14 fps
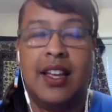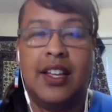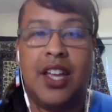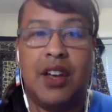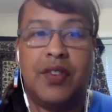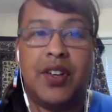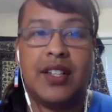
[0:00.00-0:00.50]

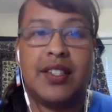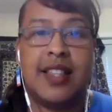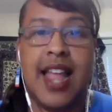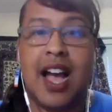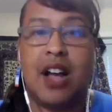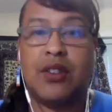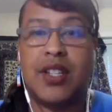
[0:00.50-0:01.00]
give us
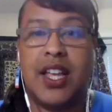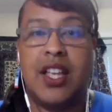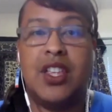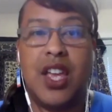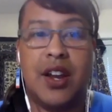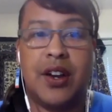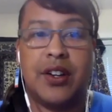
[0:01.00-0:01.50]
now 10
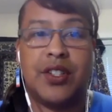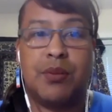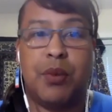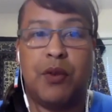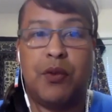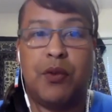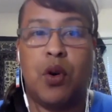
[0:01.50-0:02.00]
years
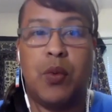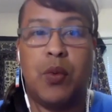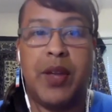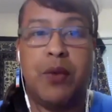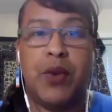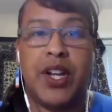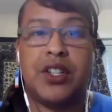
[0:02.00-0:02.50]
before
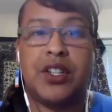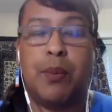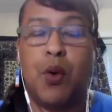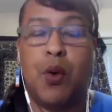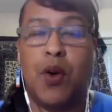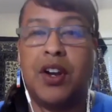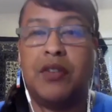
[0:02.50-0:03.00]
we reach the
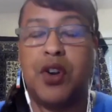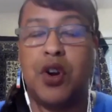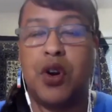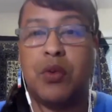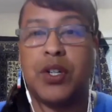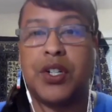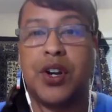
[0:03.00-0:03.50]
point of
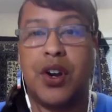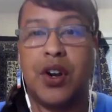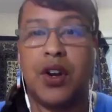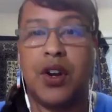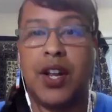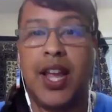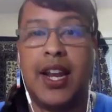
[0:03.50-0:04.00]
no
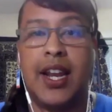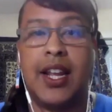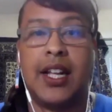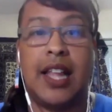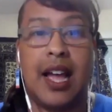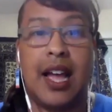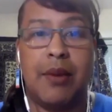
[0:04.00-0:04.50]
return and the
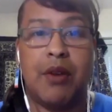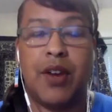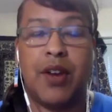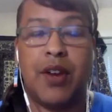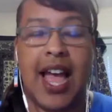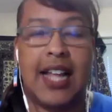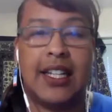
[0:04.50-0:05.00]
climate
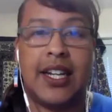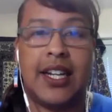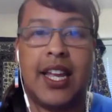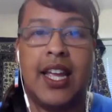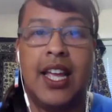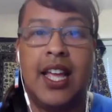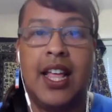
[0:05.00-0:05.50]

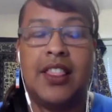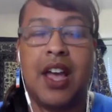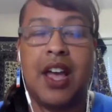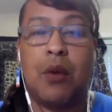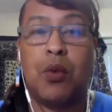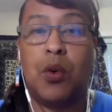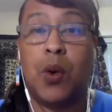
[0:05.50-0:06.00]
reality
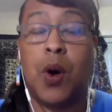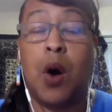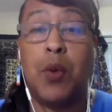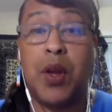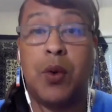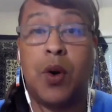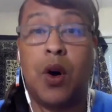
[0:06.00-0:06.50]
that
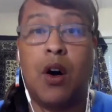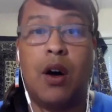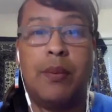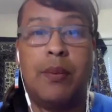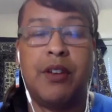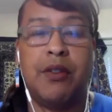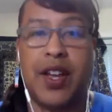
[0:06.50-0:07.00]
we will
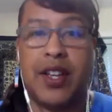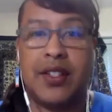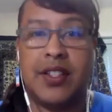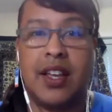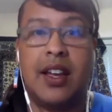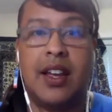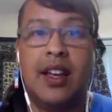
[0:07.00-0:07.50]
all be
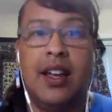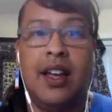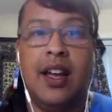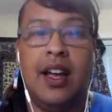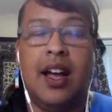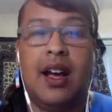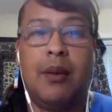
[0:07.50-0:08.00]
facing.
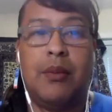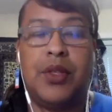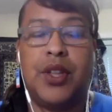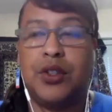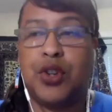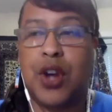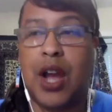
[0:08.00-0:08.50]

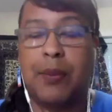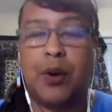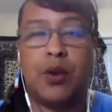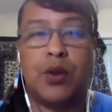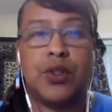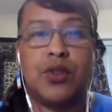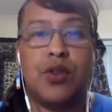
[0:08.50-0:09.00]
The
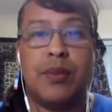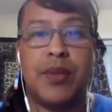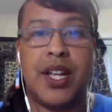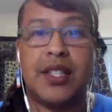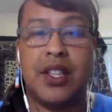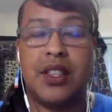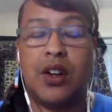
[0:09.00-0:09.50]
tropical storm
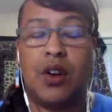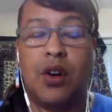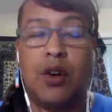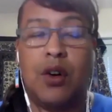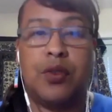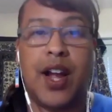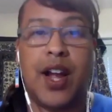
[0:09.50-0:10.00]
that's in the
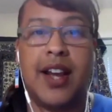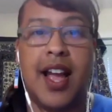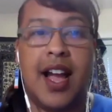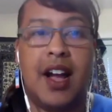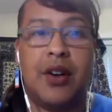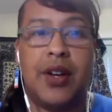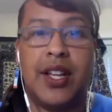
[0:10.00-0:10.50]
Gulf right
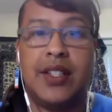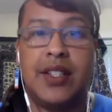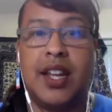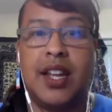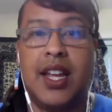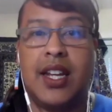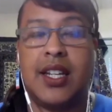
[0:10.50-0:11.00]
now is
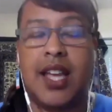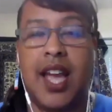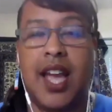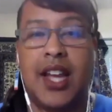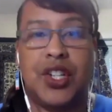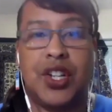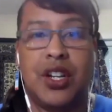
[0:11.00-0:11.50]
an
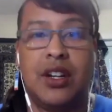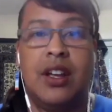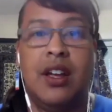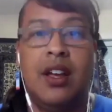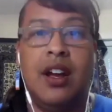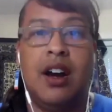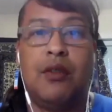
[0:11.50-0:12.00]
indication
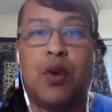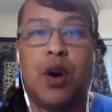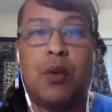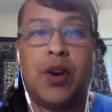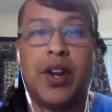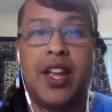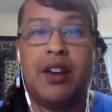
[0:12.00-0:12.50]
of
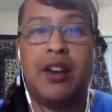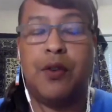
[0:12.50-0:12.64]
what we're in